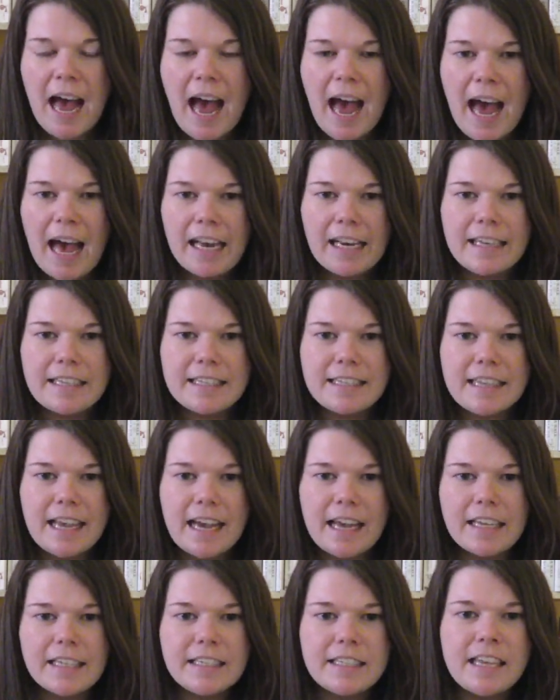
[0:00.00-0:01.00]
and it
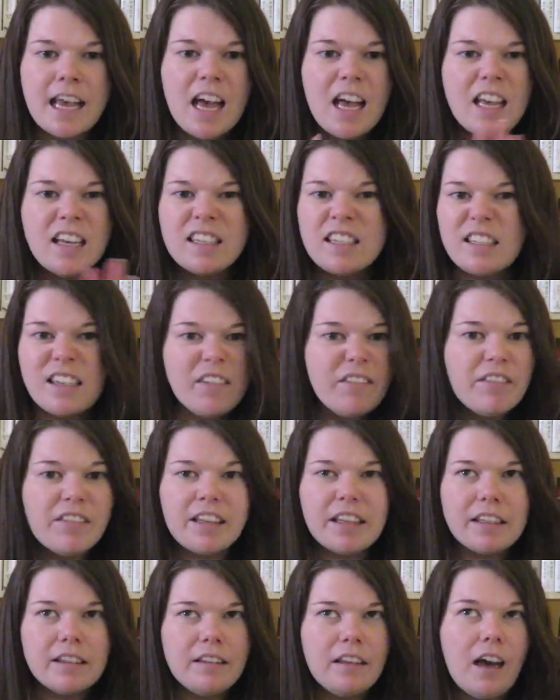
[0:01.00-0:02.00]
says
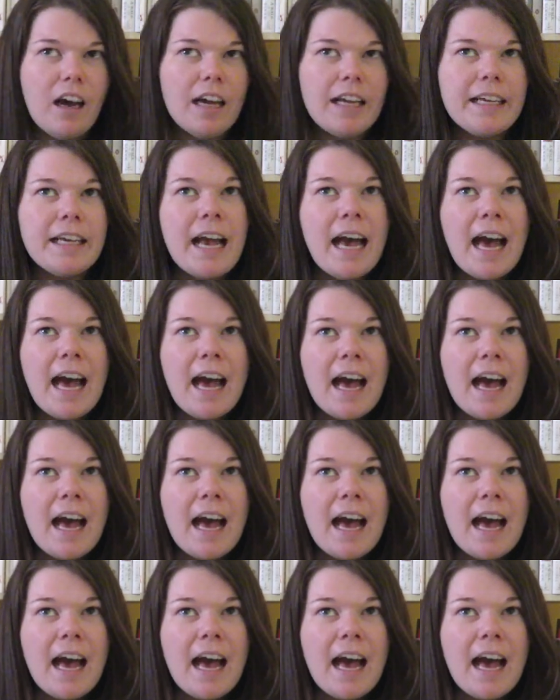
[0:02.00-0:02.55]
something like,